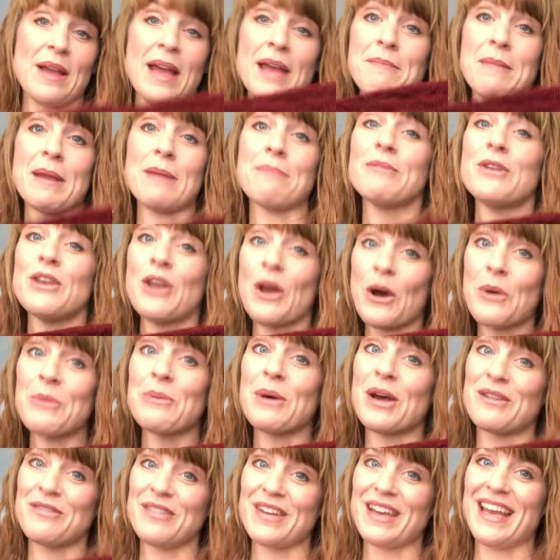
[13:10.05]
I made no
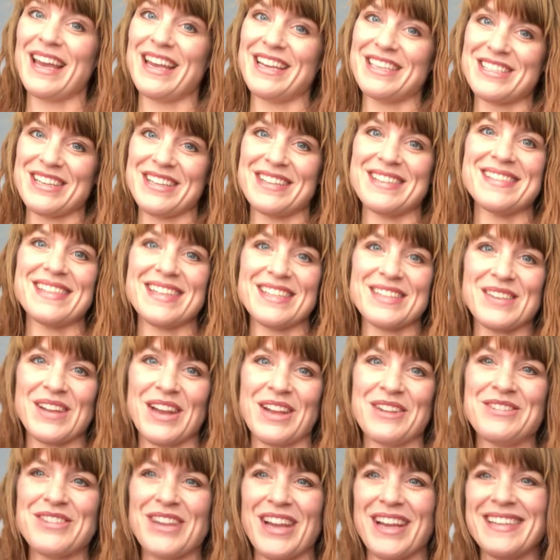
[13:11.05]
modifications. That's what
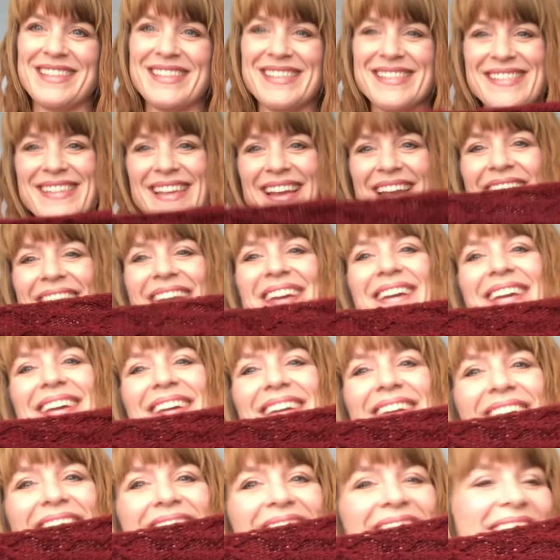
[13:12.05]
I'm trying to
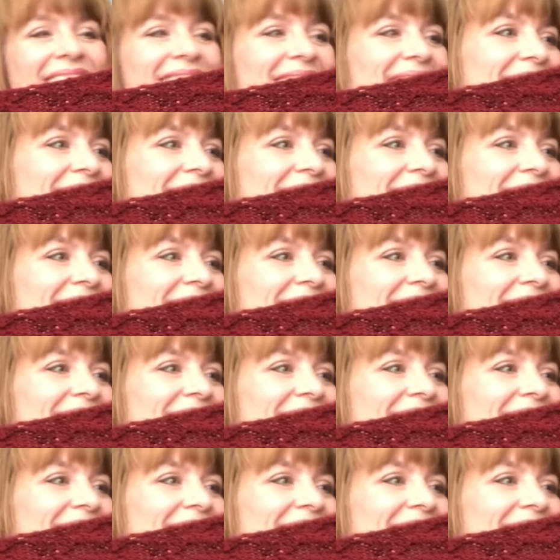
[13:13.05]
say.